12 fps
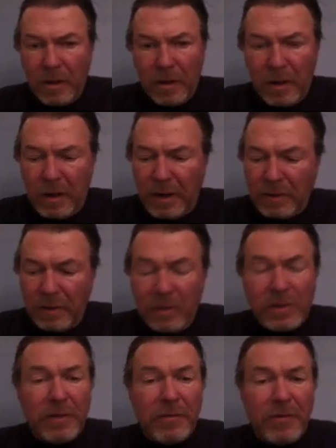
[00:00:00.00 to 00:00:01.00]
All right, so
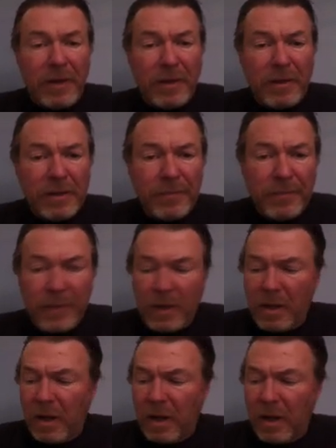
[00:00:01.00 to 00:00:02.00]
those are the fins.
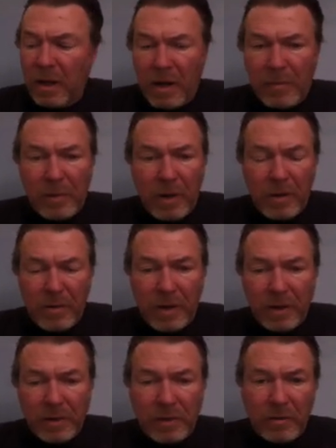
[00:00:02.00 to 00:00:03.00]
Uh, a couple other things you'd